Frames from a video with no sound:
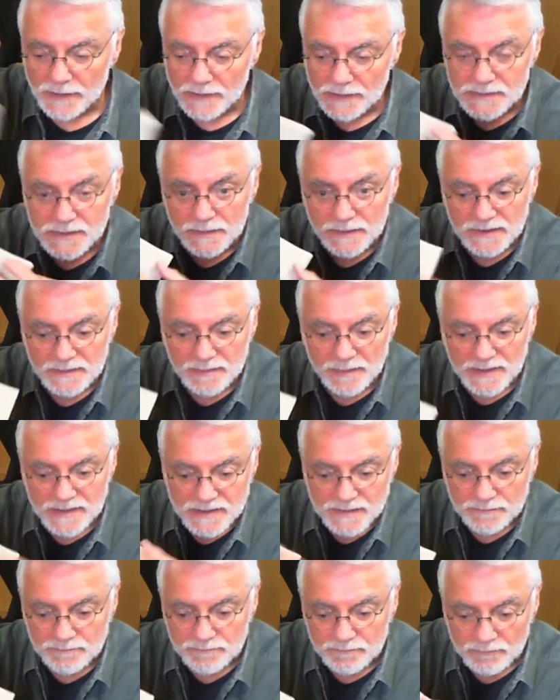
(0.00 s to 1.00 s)
I stuck these bits
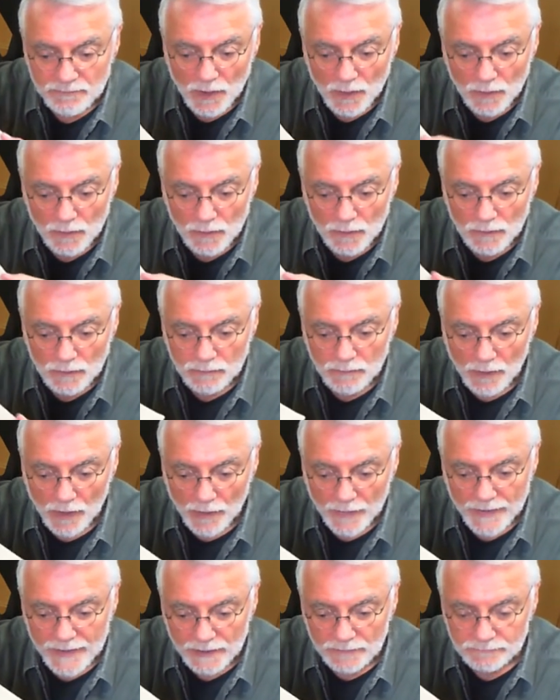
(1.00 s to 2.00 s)
of coal
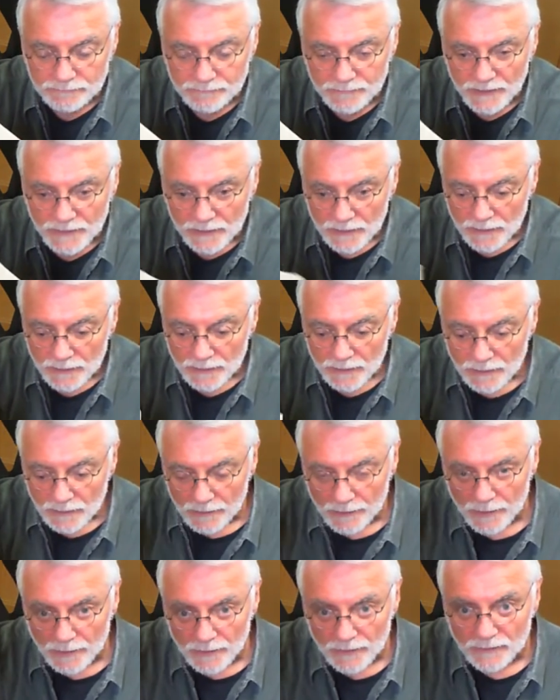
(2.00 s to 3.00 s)
on it,
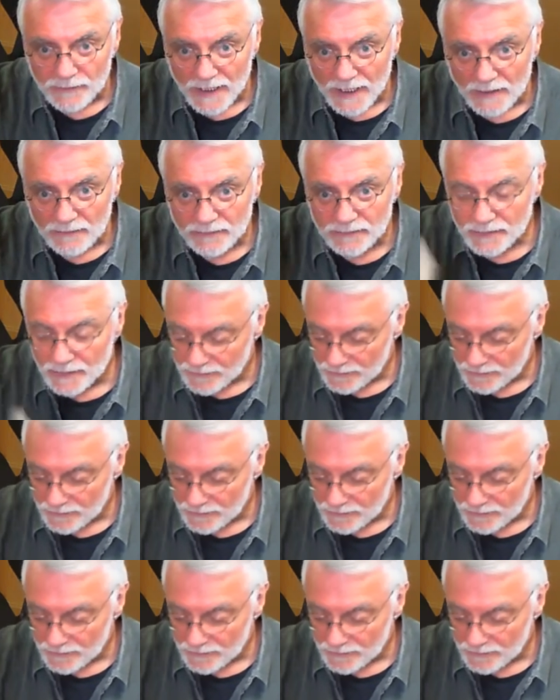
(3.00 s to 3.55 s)
and it looked daft.